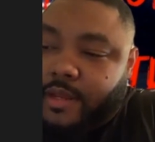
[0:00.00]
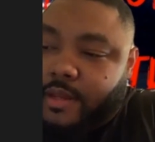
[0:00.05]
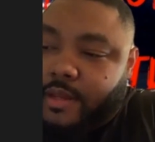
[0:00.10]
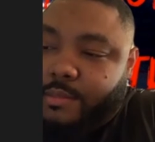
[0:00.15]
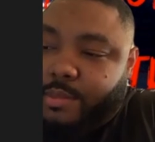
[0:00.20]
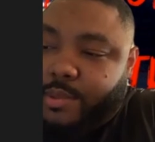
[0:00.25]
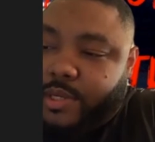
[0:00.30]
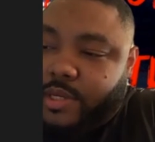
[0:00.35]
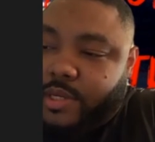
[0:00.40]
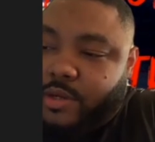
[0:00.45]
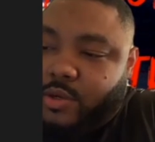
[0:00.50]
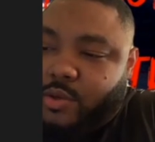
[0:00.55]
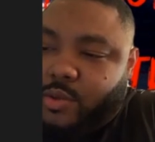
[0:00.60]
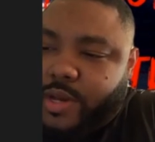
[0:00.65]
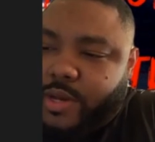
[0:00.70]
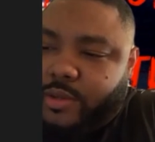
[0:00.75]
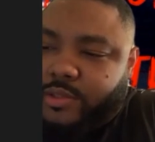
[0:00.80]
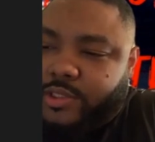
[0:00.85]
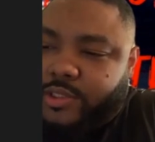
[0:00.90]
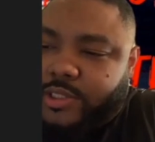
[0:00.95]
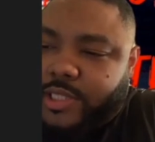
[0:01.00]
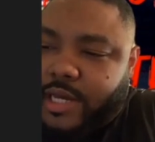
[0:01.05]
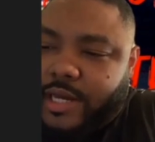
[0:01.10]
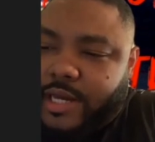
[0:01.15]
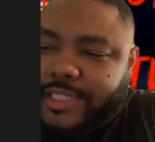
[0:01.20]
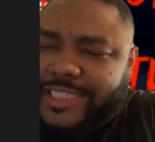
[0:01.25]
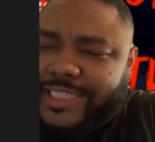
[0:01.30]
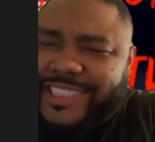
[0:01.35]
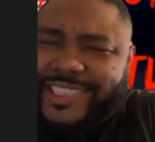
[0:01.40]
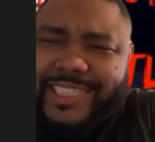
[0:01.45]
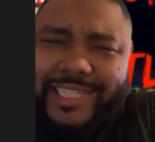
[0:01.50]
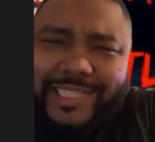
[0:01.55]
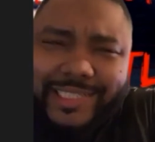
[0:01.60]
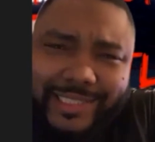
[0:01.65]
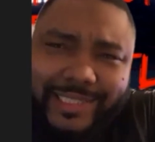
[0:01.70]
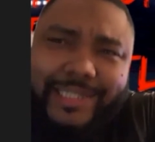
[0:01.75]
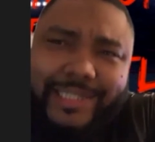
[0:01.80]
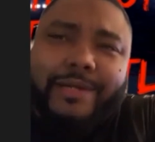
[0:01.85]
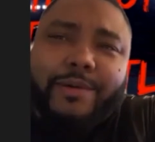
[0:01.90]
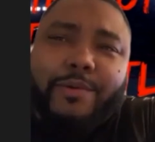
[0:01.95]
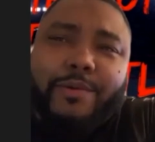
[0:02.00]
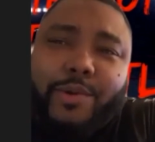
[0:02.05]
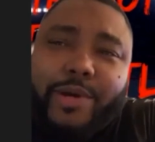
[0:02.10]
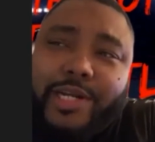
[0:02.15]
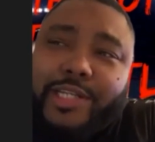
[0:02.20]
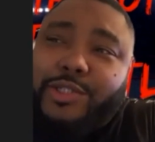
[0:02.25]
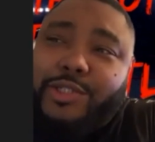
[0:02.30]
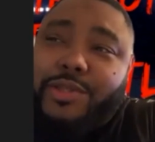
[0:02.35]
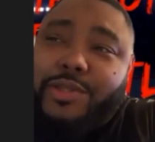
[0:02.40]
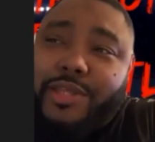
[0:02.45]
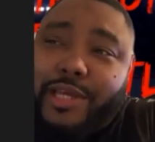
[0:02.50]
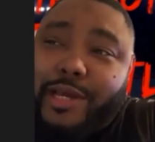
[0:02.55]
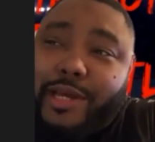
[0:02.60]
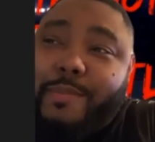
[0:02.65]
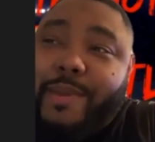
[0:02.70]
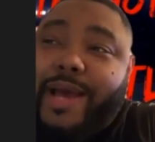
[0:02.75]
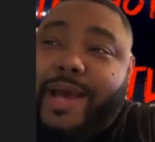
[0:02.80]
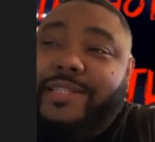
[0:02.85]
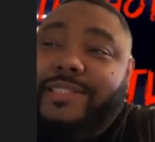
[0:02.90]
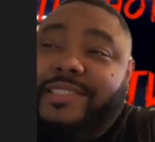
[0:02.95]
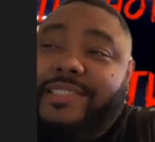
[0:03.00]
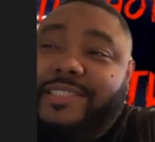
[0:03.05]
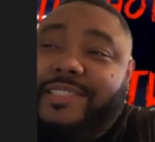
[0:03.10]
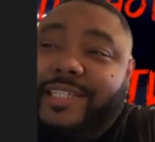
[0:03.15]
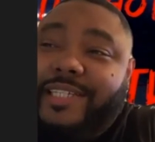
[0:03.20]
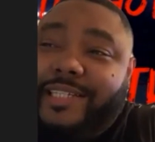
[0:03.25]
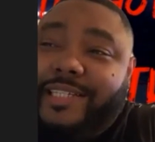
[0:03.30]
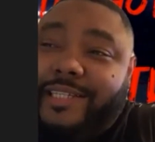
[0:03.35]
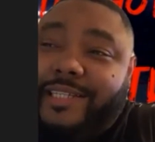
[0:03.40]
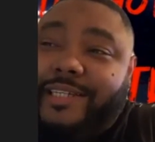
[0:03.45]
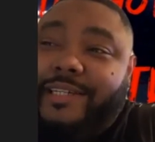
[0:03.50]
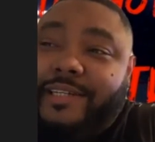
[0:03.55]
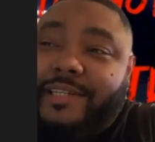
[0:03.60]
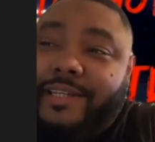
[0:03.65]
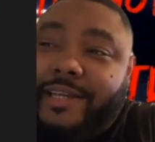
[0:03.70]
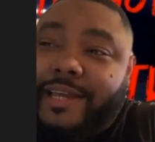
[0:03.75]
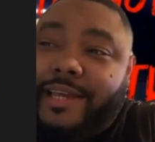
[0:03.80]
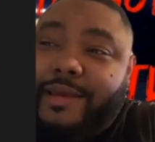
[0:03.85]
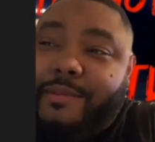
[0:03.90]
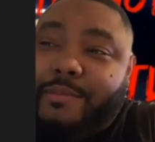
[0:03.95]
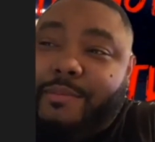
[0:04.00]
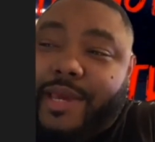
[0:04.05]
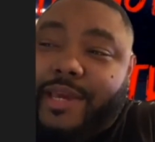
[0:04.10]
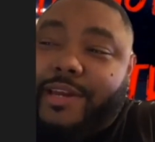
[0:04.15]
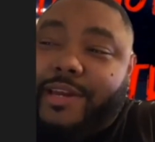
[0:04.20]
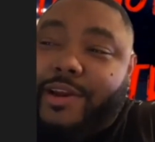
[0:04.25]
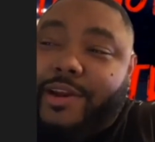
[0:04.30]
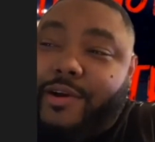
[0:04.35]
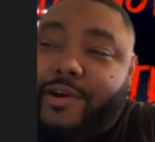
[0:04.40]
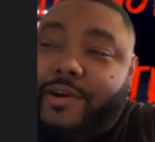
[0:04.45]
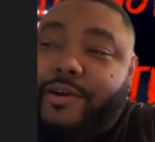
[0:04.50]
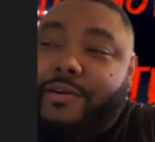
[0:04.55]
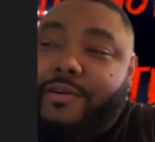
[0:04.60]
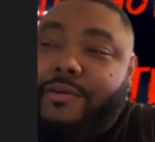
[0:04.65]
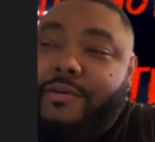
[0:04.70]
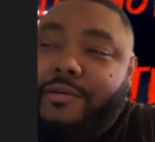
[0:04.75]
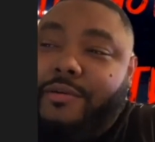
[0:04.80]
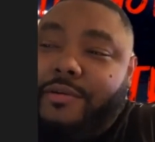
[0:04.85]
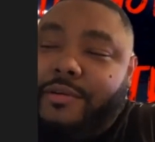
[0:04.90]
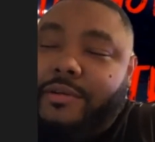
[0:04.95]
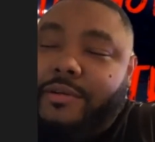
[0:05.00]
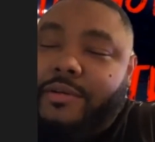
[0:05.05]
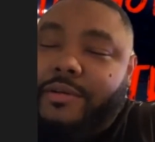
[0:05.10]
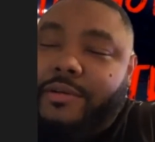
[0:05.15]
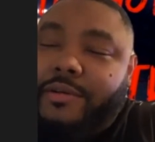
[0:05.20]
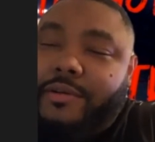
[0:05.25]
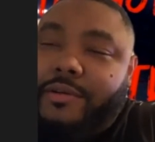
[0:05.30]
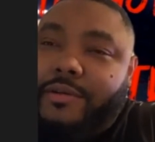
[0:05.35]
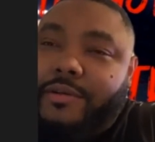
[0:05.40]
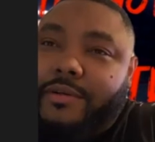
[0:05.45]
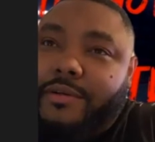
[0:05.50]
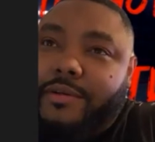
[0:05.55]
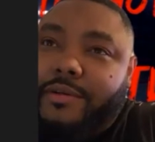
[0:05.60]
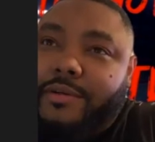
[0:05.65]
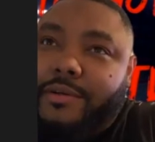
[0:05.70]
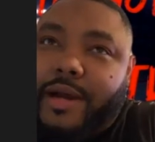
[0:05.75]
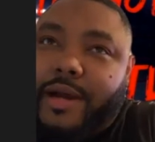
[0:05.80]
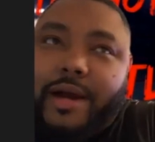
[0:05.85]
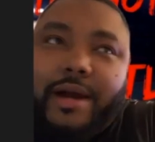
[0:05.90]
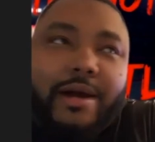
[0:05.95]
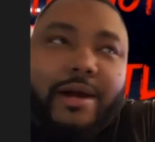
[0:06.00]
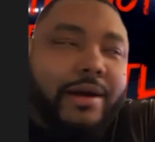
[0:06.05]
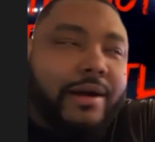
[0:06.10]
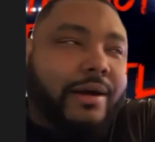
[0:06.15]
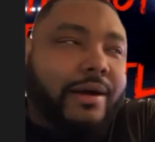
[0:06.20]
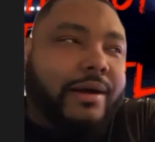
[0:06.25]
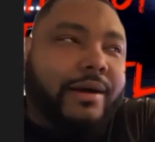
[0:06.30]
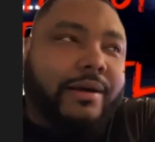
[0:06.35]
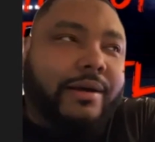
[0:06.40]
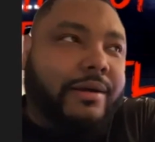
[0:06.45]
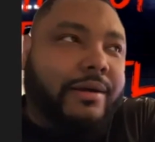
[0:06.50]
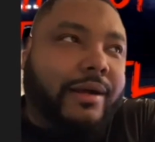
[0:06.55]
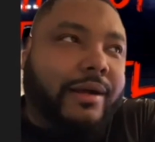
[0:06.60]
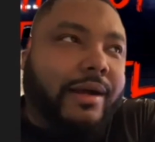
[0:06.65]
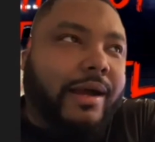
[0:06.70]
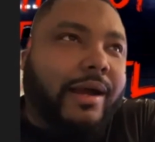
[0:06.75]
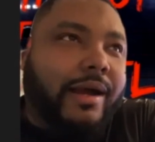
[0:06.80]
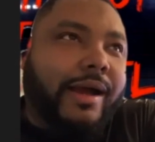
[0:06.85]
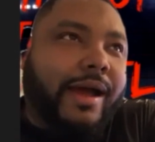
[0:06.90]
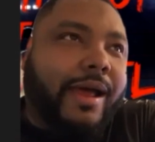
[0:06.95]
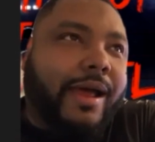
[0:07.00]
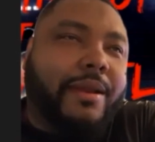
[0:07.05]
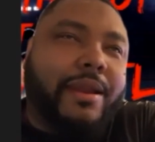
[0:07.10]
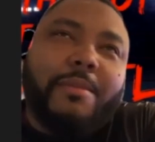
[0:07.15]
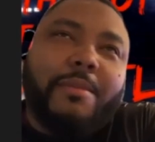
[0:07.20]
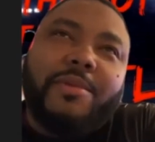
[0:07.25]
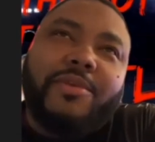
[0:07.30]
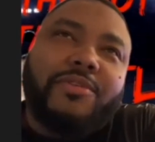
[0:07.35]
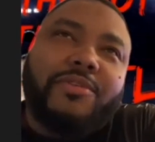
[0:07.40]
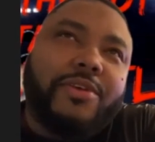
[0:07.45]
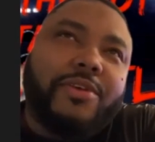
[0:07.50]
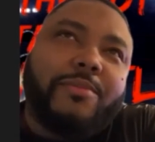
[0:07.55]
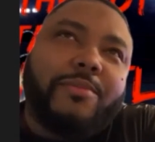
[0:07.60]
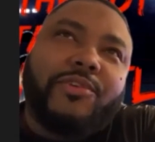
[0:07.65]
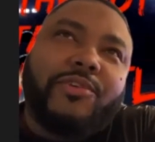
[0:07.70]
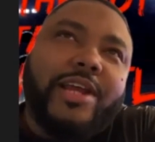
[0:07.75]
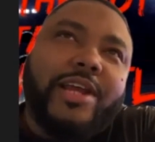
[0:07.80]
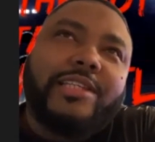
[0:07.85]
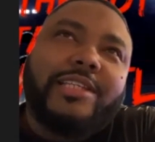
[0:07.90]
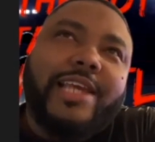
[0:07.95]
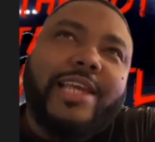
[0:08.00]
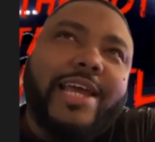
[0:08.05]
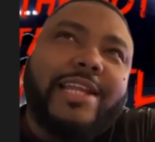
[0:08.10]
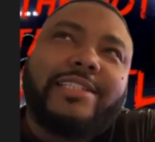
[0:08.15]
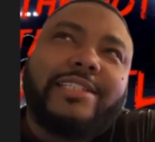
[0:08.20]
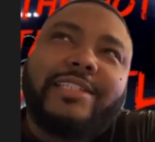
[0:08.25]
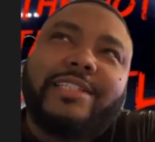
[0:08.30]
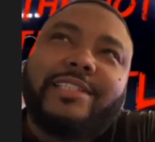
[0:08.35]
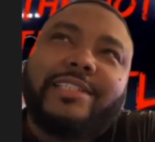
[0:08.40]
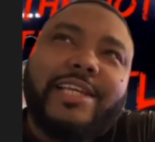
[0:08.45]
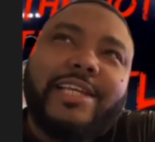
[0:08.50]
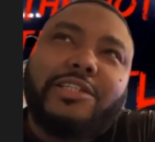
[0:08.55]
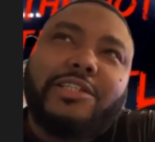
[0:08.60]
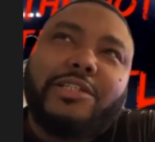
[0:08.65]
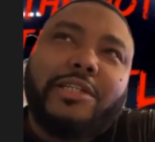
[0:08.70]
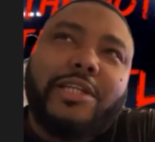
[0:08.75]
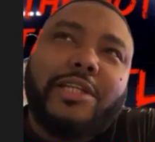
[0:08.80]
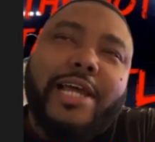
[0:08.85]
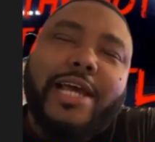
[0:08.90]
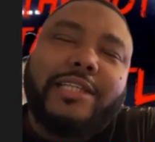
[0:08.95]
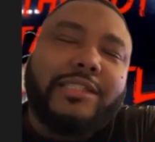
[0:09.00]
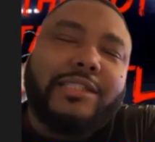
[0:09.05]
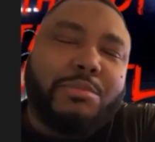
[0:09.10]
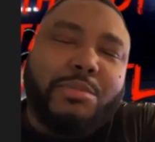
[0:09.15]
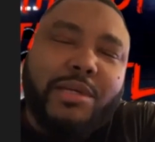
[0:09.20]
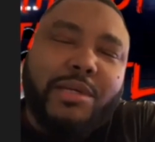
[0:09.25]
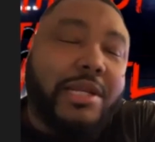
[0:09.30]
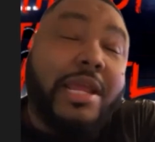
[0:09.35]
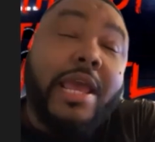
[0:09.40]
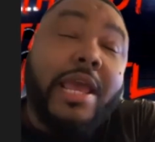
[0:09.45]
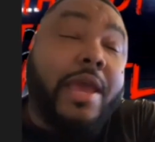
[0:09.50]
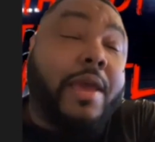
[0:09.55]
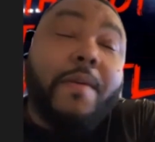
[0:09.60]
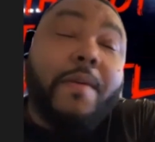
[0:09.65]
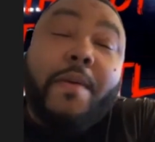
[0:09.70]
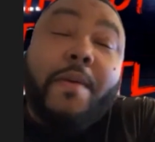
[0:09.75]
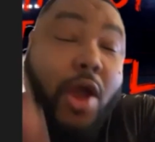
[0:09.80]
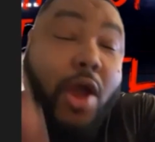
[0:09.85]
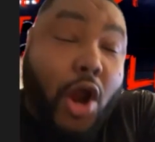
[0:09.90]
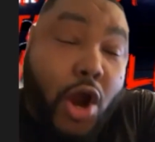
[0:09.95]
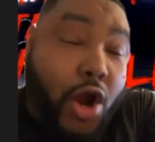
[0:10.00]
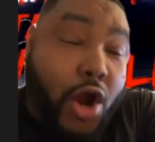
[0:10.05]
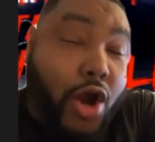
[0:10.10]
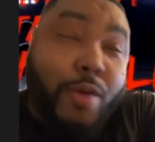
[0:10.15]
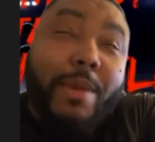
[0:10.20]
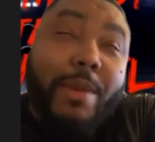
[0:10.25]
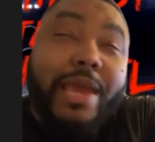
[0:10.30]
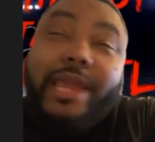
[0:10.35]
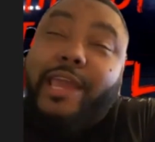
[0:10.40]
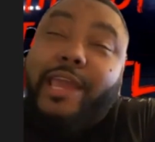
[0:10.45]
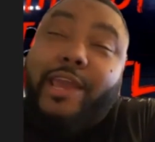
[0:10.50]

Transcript: but uh, who else? Uh, Jilly. What did you think about Jilly making her uh, let me see. I'm trying to see how to sensationalize it, but her making